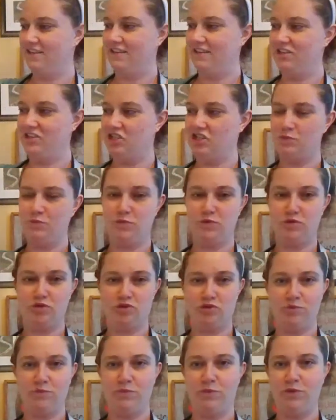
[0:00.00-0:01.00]
Then she's
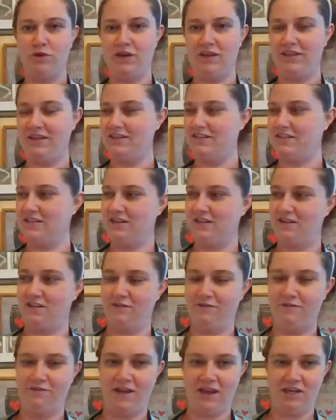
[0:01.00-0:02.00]
putting things into
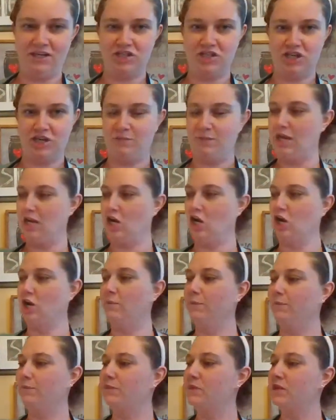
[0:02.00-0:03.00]
the vanishing
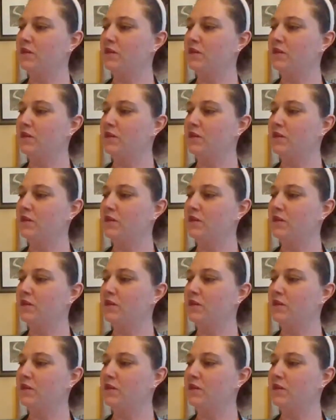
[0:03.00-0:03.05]
beaker.